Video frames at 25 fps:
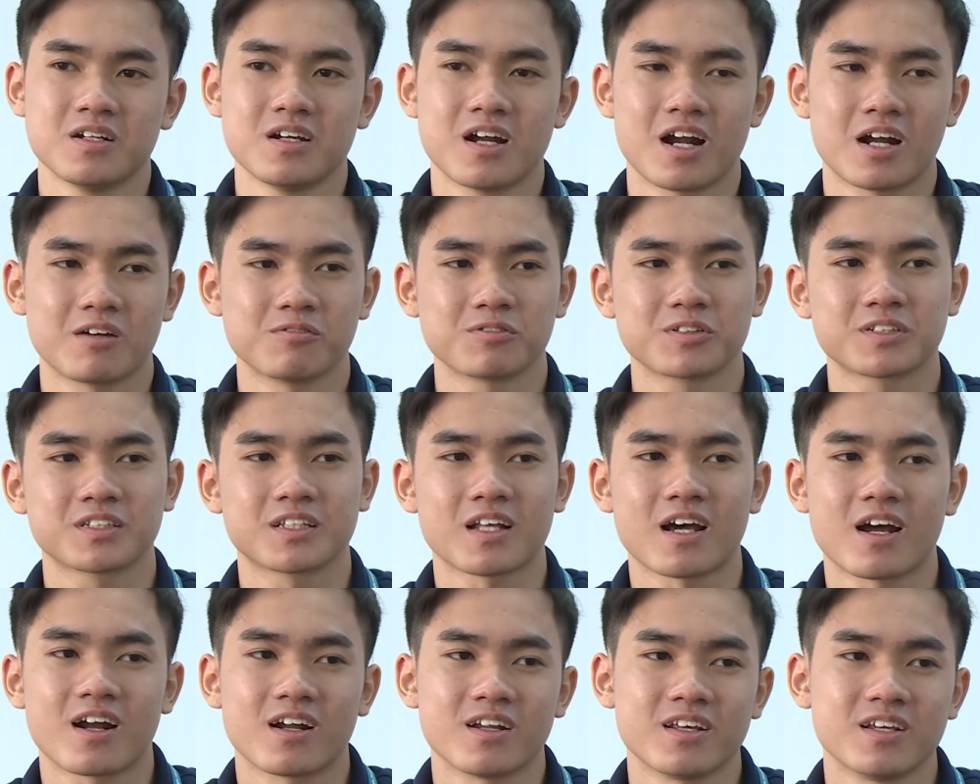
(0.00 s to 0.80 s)
I've
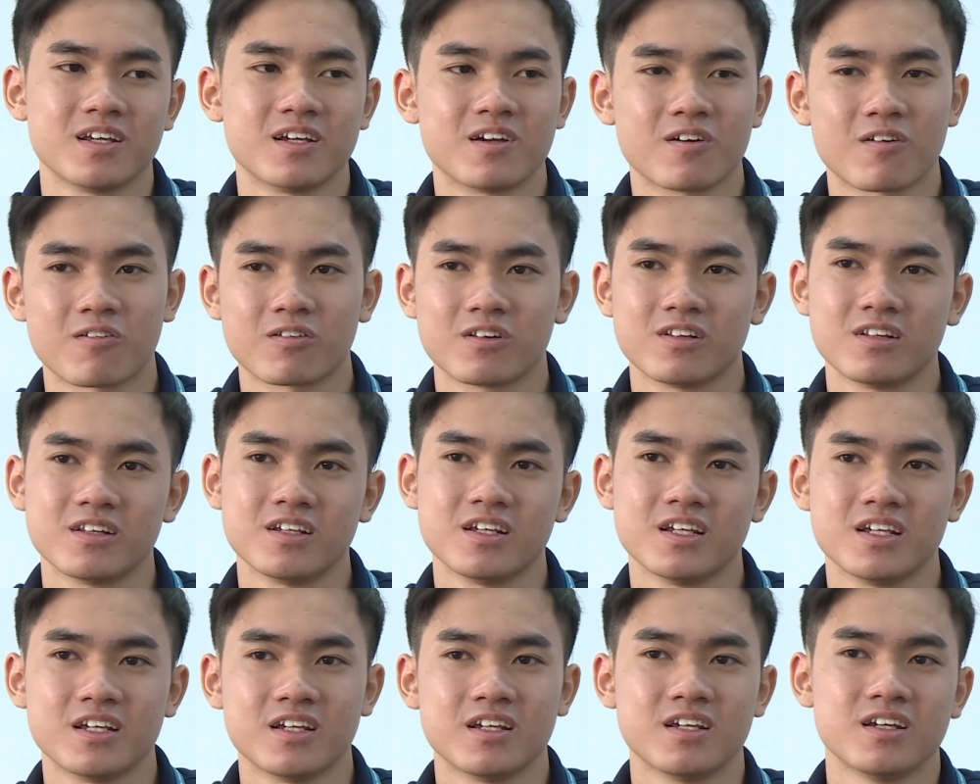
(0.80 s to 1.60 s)
studied
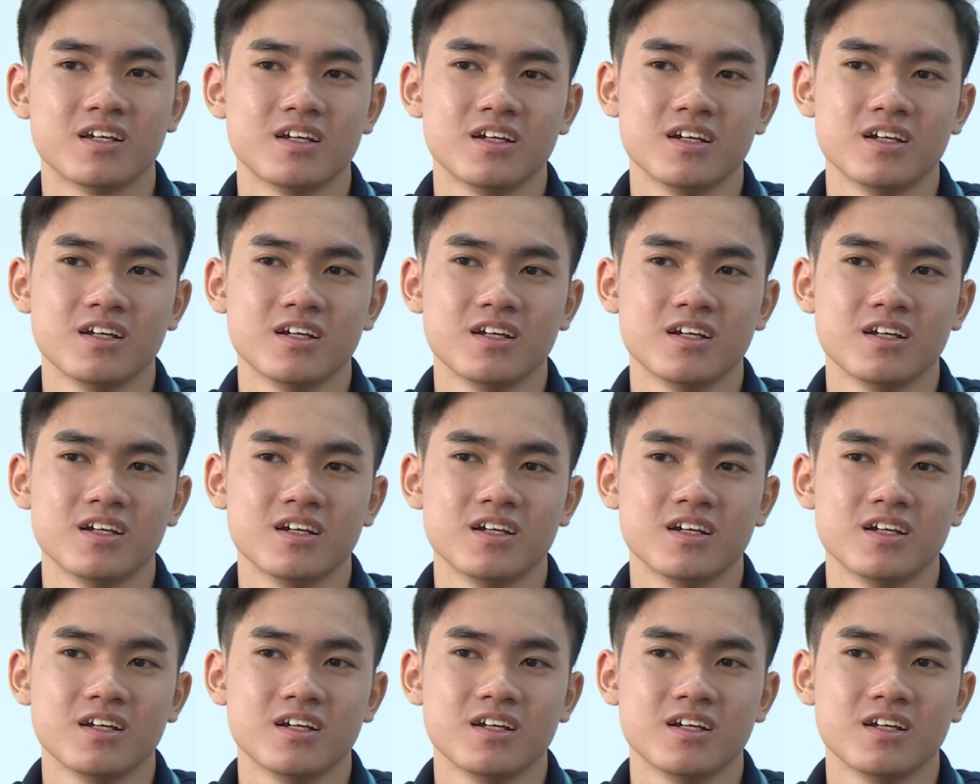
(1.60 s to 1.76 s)
only